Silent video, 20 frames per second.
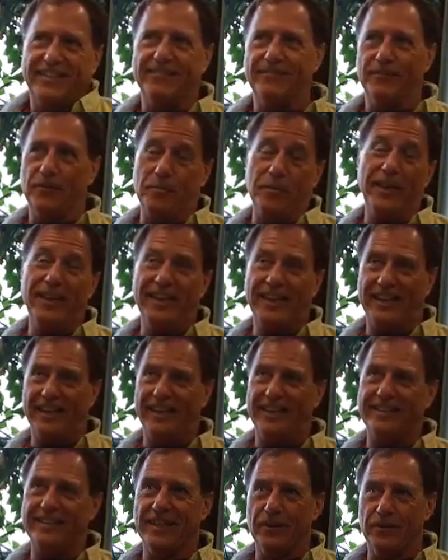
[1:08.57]
for me,
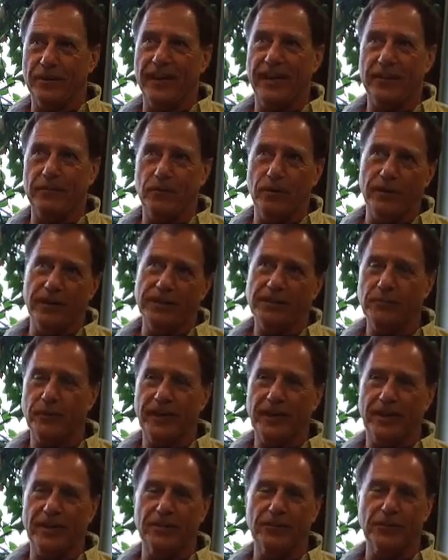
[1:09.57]
is okay, well, let's
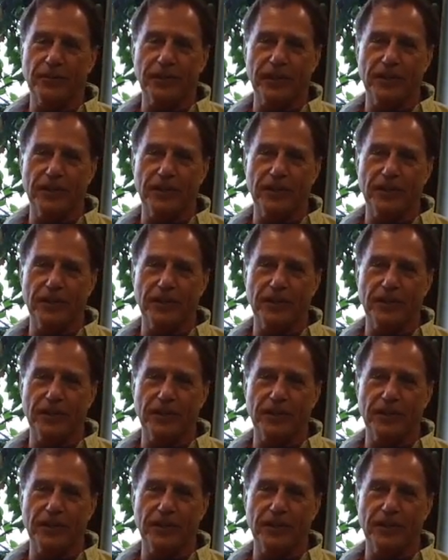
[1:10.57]
wait 100